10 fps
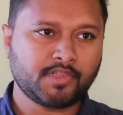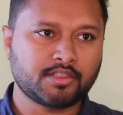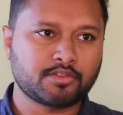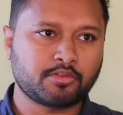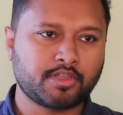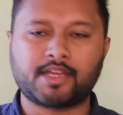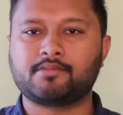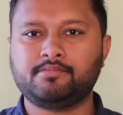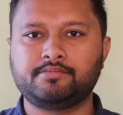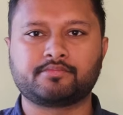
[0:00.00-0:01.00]
So yeah,
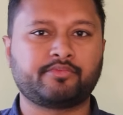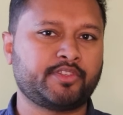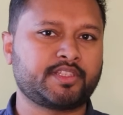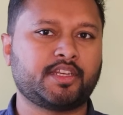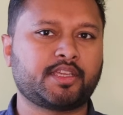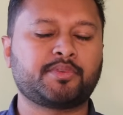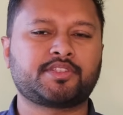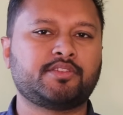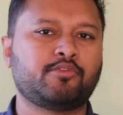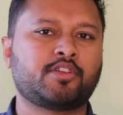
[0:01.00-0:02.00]
physical
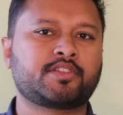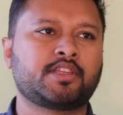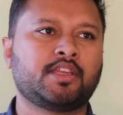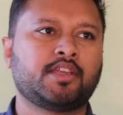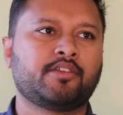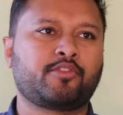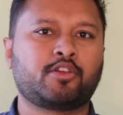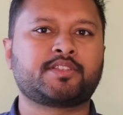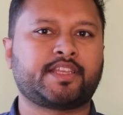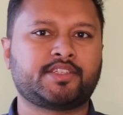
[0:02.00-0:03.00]
chemistry was,
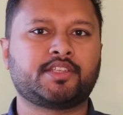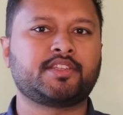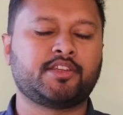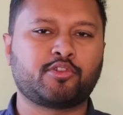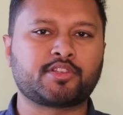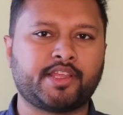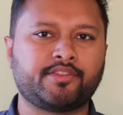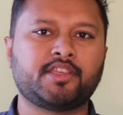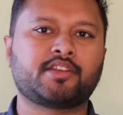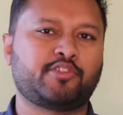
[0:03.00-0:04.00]
for section C it was
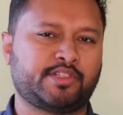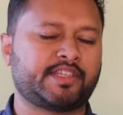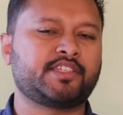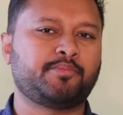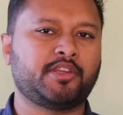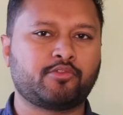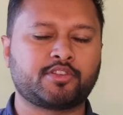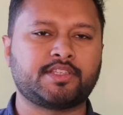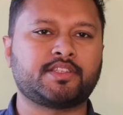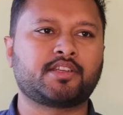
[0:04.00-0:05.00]
lengthier, for section B it
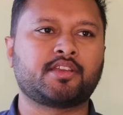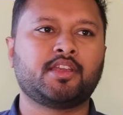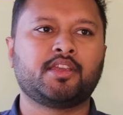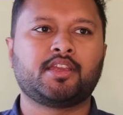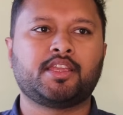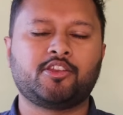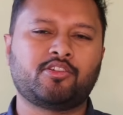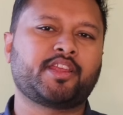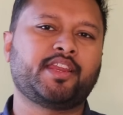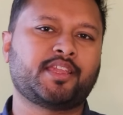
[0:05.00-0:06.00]
was easier.
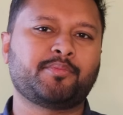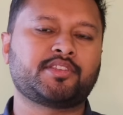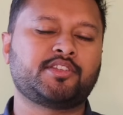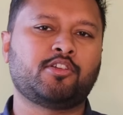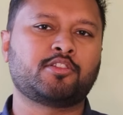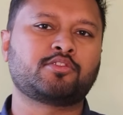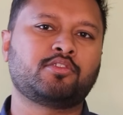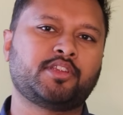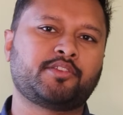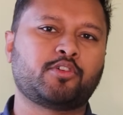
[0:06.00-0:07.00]
Inorganic chemistry
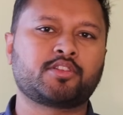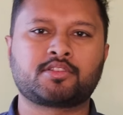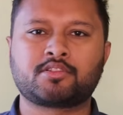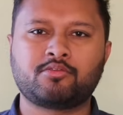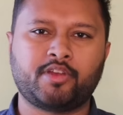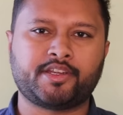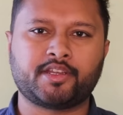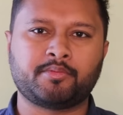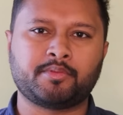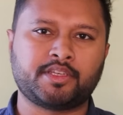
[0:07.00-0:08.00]
also, it was quite
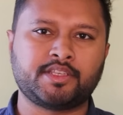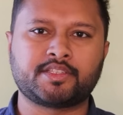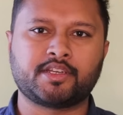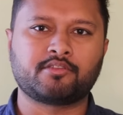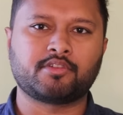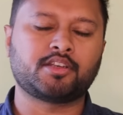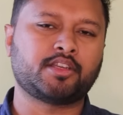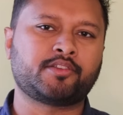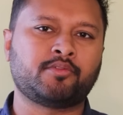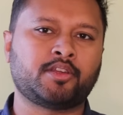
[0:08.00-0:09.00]
a decent
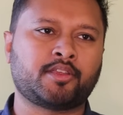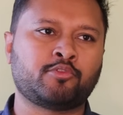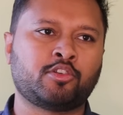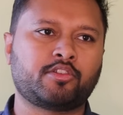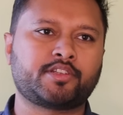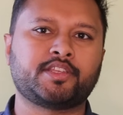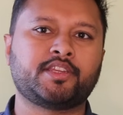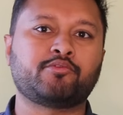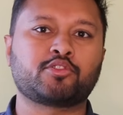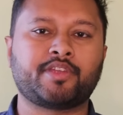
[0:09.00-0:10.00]
one. I will not say
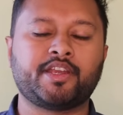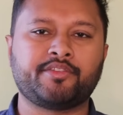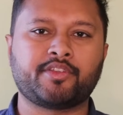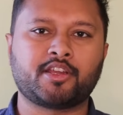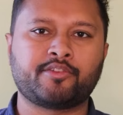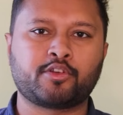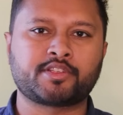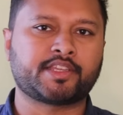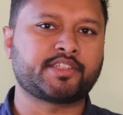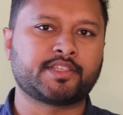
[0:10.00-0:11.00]
it was very difficult for
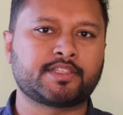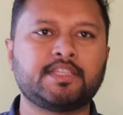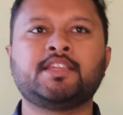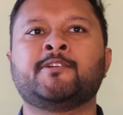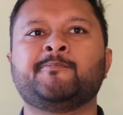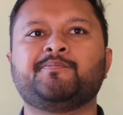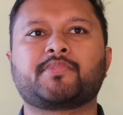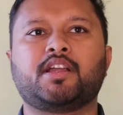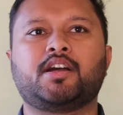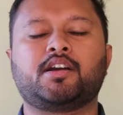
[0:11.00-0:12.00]
section C.
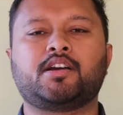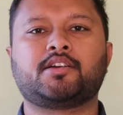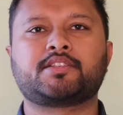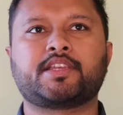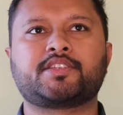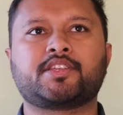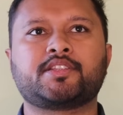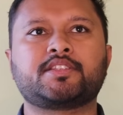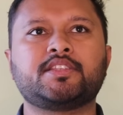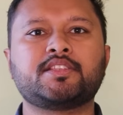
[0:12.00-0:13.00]

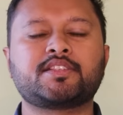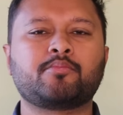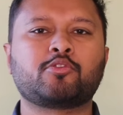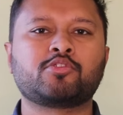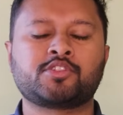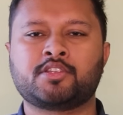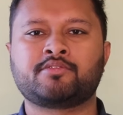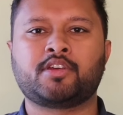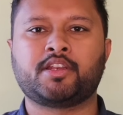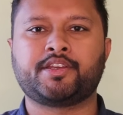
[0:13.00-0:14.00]
Section C, some questions
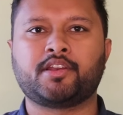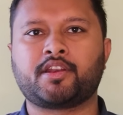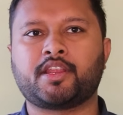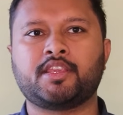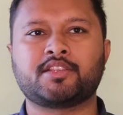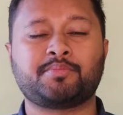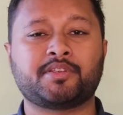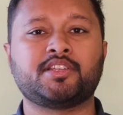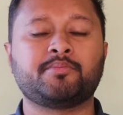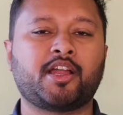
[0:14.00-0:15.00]
were little tricky,
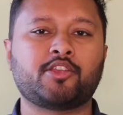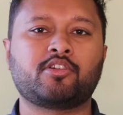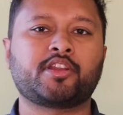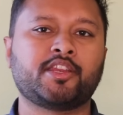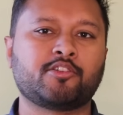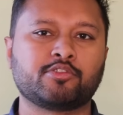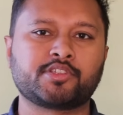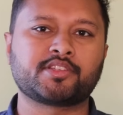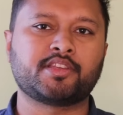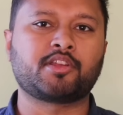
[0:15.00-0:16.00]
especially bioinorganic
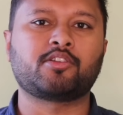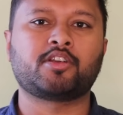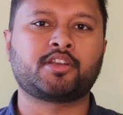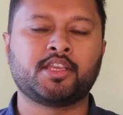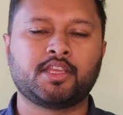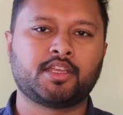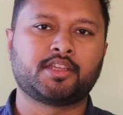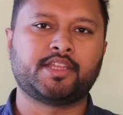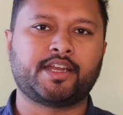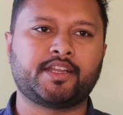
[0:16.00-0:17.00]
questions. They were not
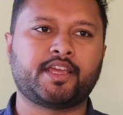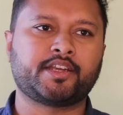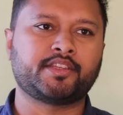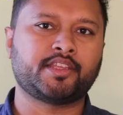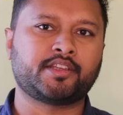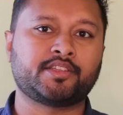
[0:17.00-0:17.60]
that direct.